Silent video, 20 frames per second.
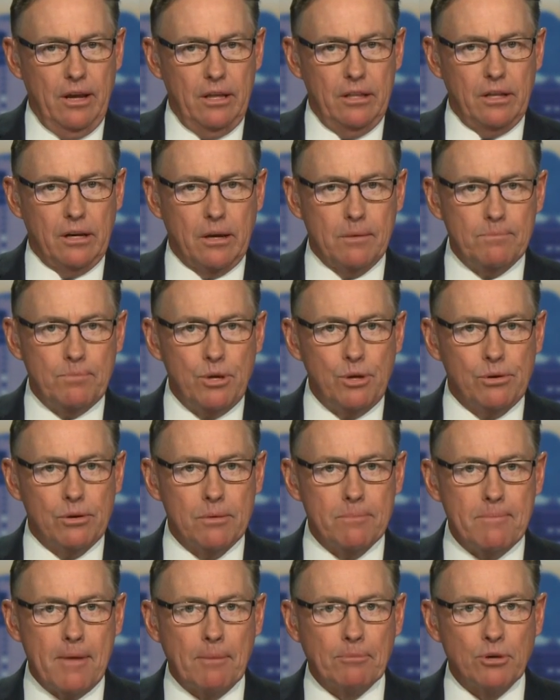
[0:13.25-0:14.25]
the computer
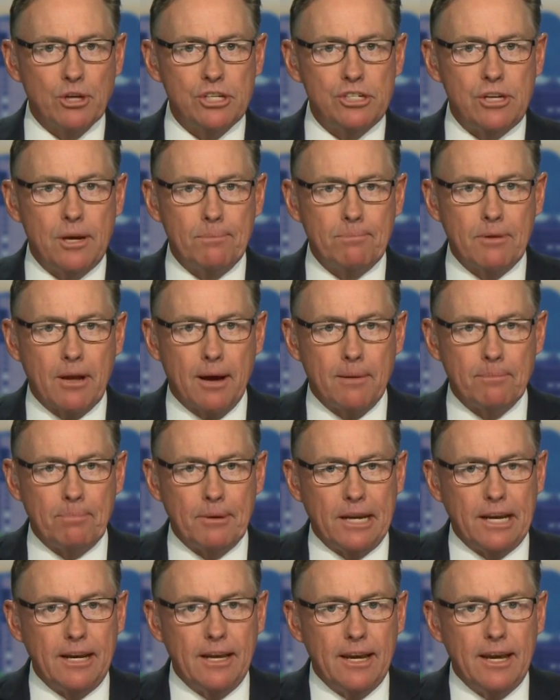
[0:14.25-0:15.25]
memory chip
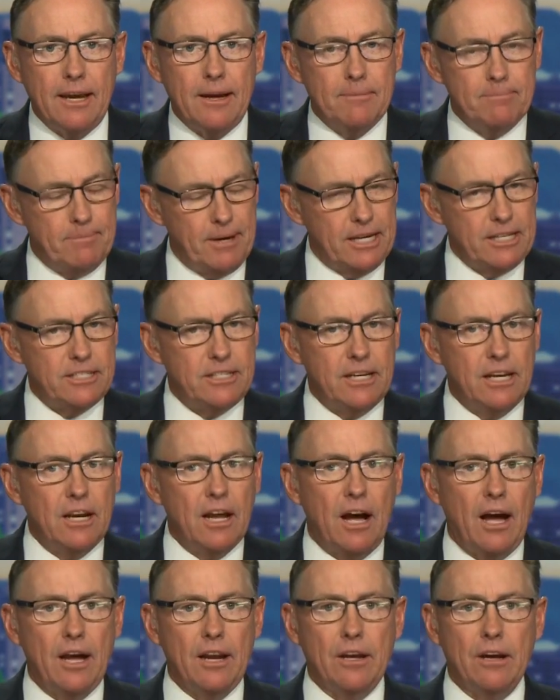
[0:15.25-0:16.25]
company based in
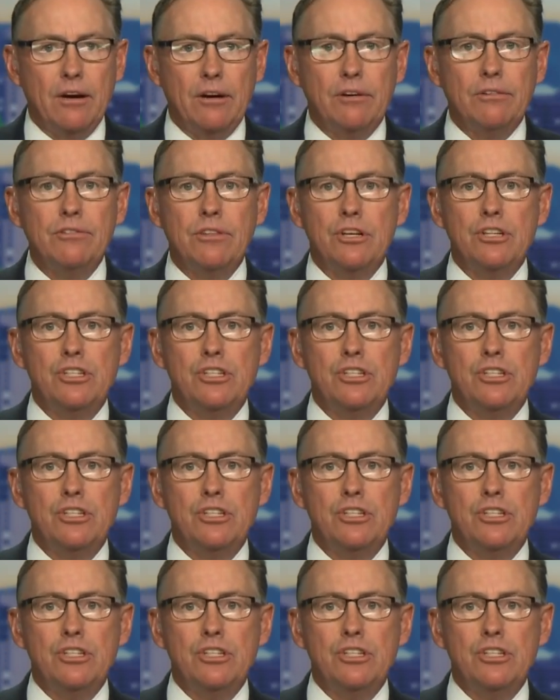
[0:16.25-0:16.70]
Idaho. The